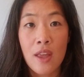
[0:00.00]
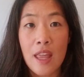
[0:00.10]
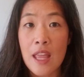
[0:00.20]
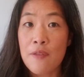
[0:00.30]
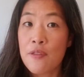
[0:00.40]

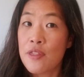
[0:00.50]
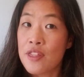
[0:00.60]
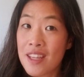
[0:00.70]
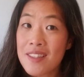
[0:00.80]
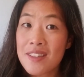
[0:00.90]
If
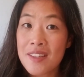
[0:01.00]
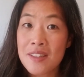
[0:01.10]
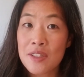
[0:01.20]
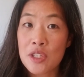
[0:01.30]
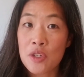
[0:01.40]
this
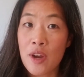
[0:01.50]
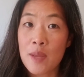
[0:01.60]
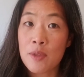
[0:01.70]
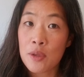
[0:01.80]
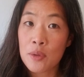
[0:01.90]
doesn't
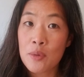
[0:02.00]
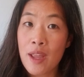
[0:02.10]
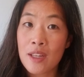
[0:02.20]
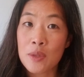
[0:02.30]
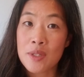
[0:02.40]
describe you
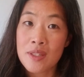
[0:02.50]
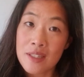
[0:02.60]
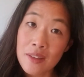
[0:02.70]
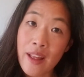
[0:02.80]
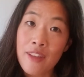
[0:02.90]
and you
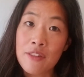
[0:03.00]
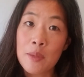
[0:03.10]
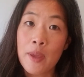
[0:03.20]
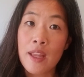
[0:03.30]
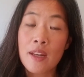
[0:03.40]
still have knee
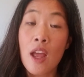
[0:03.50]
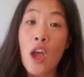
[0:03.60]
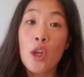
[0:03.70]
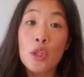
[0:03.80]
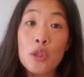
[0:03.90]
pain,
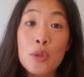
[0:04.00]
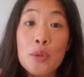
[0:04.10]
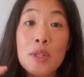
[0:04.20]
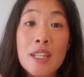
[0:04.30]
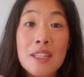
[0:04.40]
you
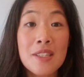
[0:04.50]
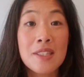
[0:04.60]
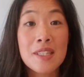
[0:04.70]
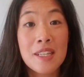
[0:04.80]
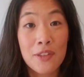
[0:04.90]
need to
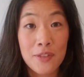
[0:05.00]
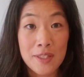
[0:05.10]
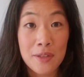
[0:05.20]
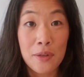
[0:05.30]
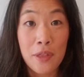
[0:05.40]
see a
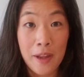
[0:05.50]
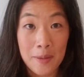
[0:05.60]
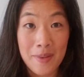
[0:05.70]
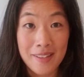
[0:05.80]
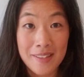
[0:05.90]
physical
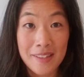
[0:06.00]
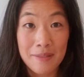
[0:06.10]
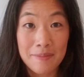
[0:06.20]
therapist.